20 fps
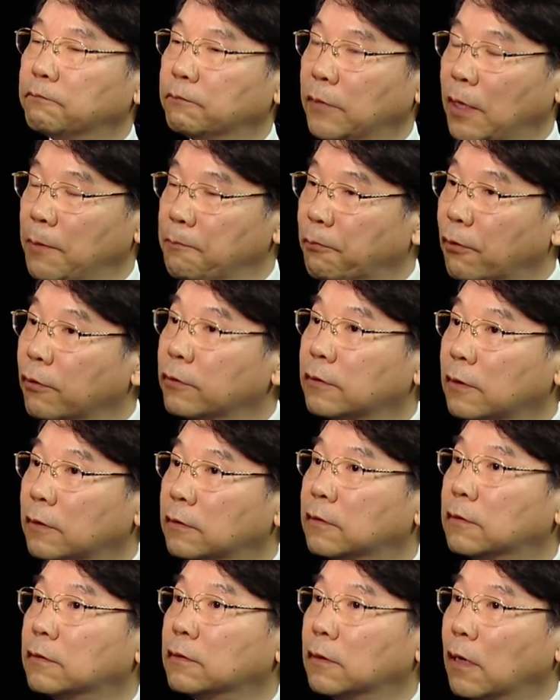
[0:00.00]

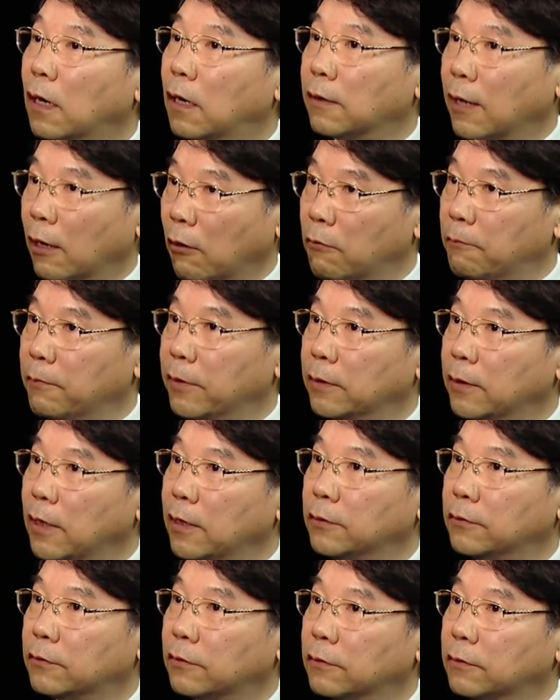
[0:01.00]
important
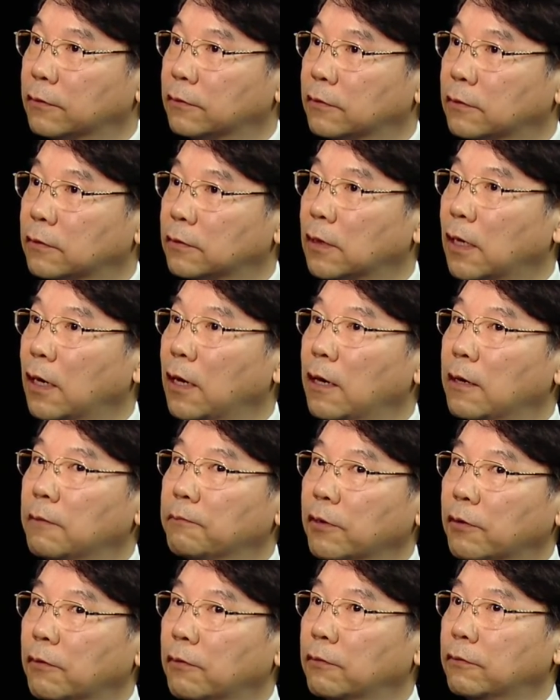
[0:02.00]
recommendations
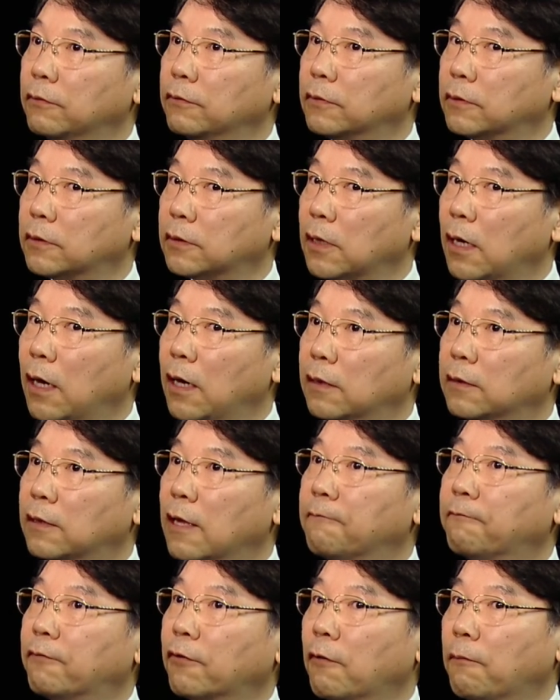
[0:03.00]
because
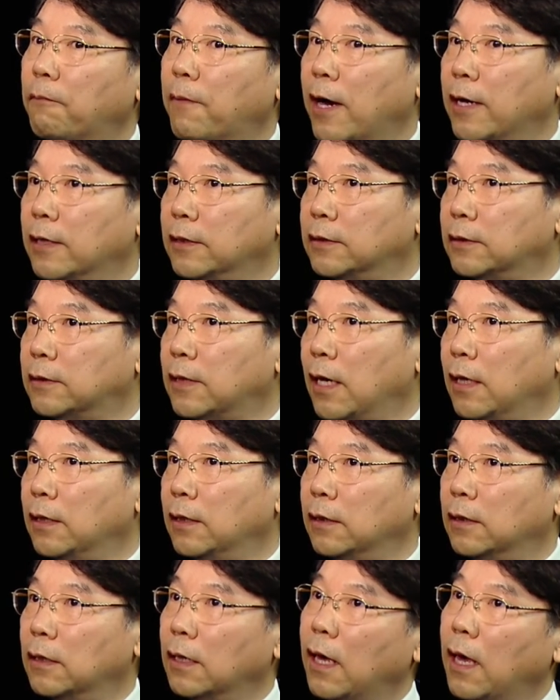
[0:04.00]
they provides
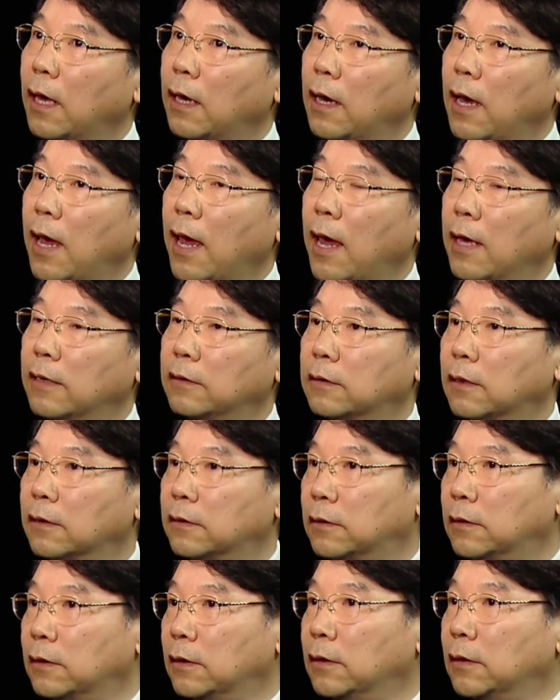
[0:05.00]
a
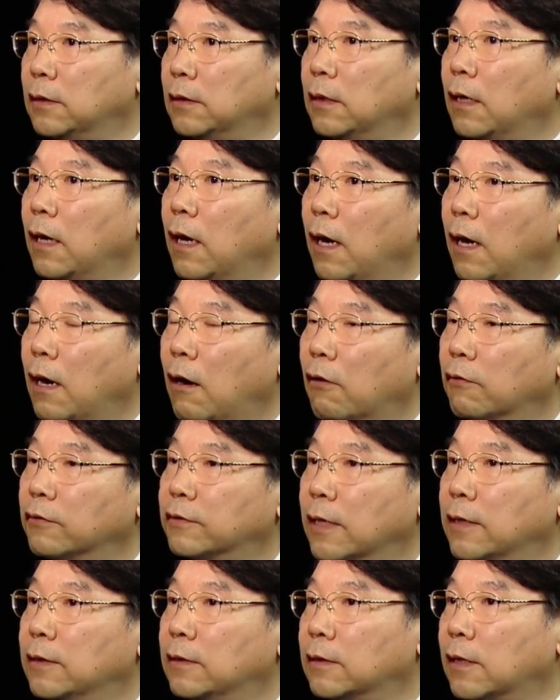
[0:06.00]
entity
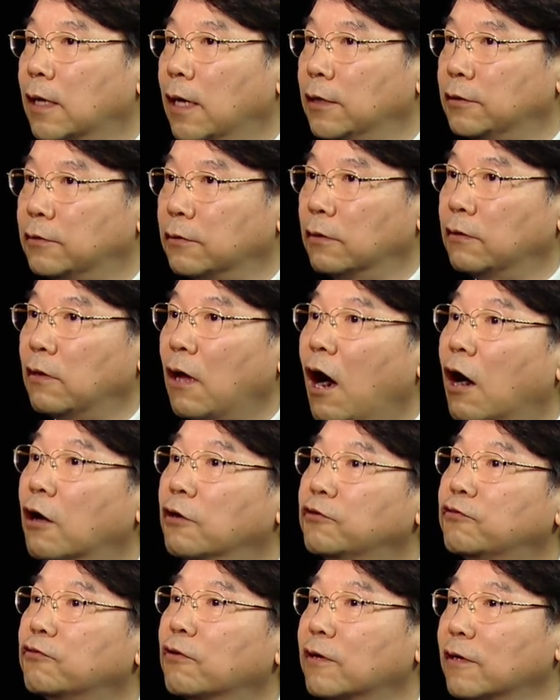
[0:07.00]
authentication
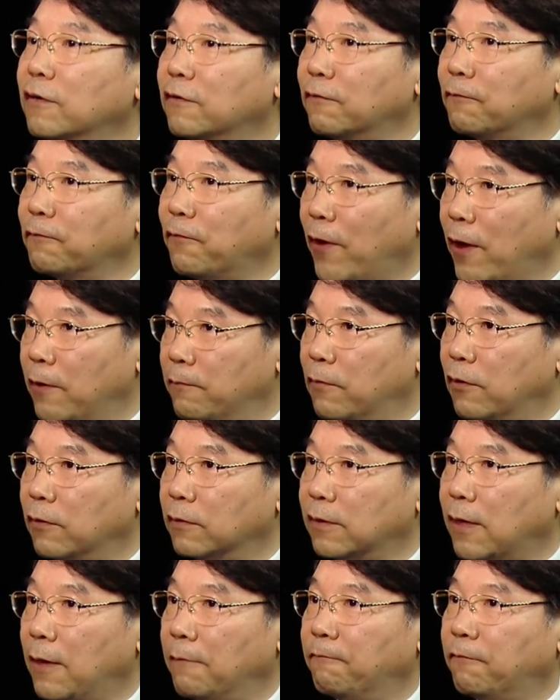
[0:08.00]
assurance framework
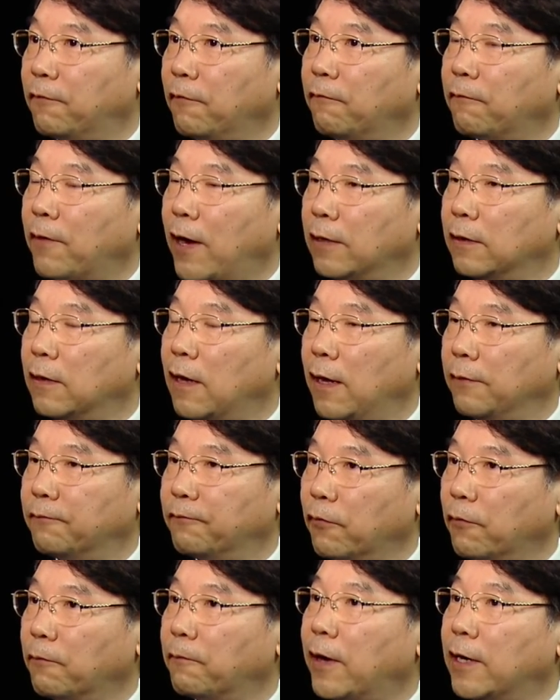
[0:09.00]
that
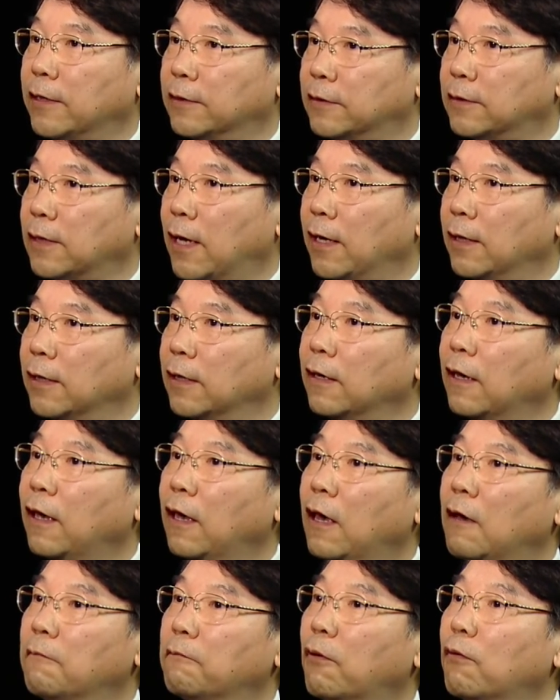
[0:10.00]
provides a
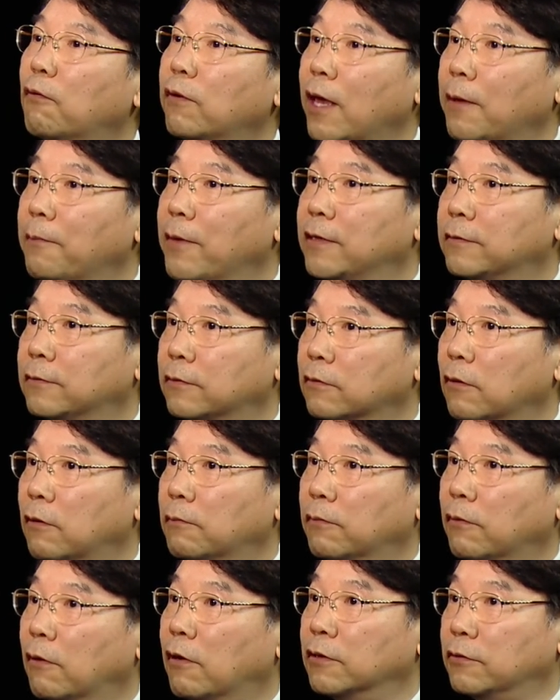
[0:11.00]
4 levels
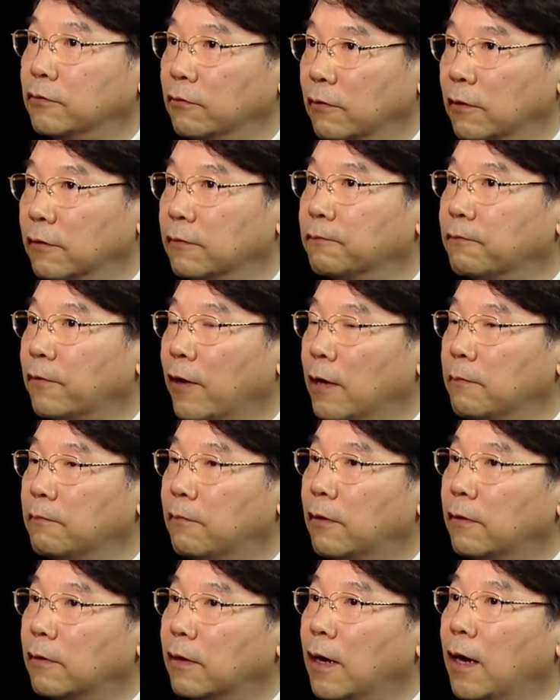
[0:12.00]
of assurance
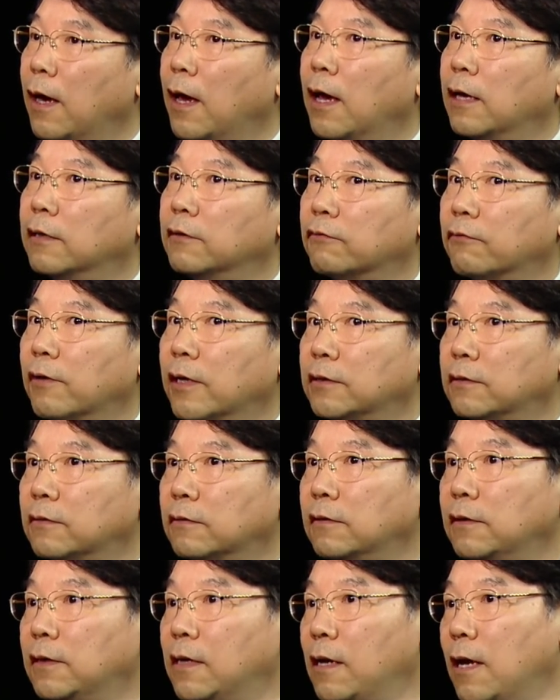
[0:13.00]
framework. And
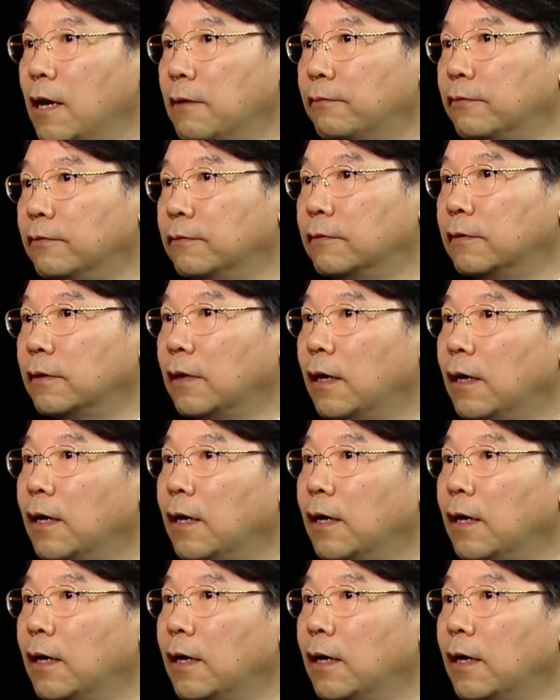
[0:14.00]
question 11